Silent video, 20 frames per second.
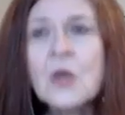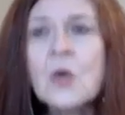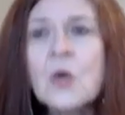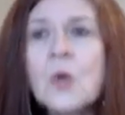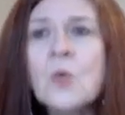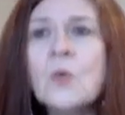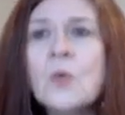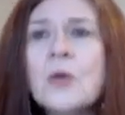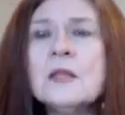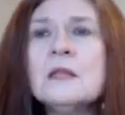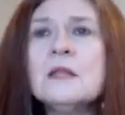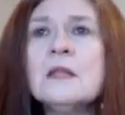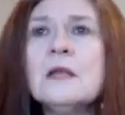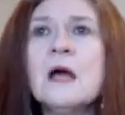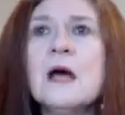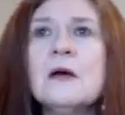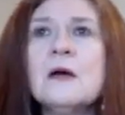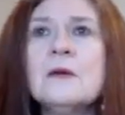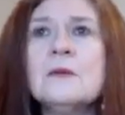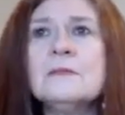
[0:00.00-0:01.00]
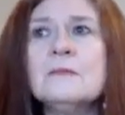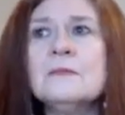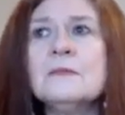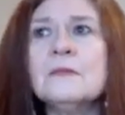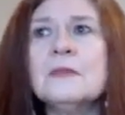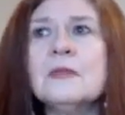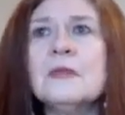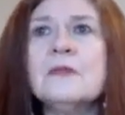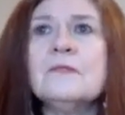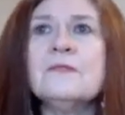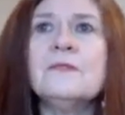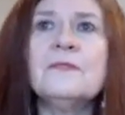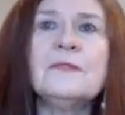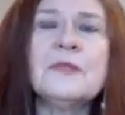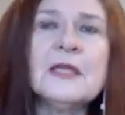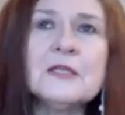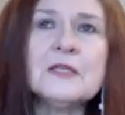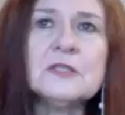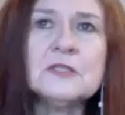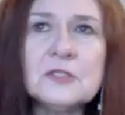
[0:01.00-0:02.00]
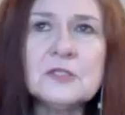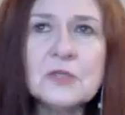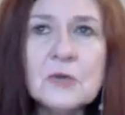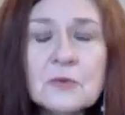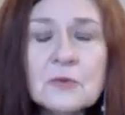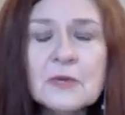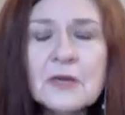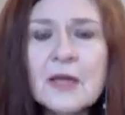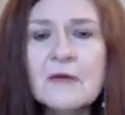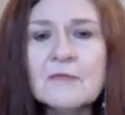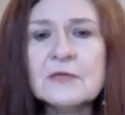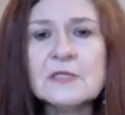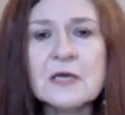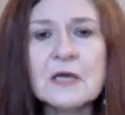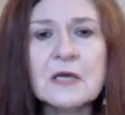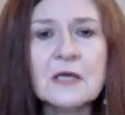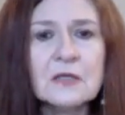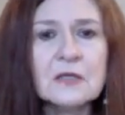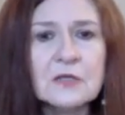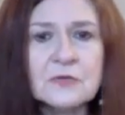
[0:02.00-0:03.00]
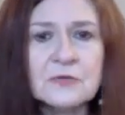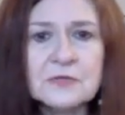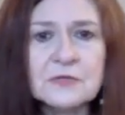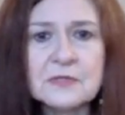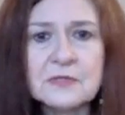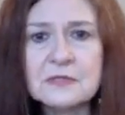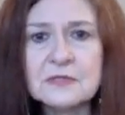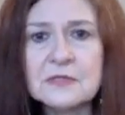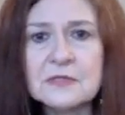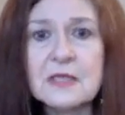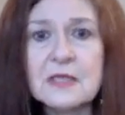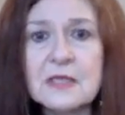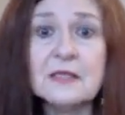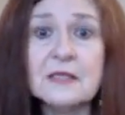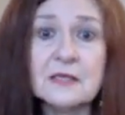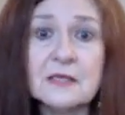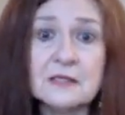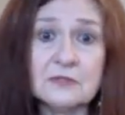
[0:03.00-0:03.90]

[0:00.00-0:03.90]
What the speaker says: Well, if they don't have a diagnosis and they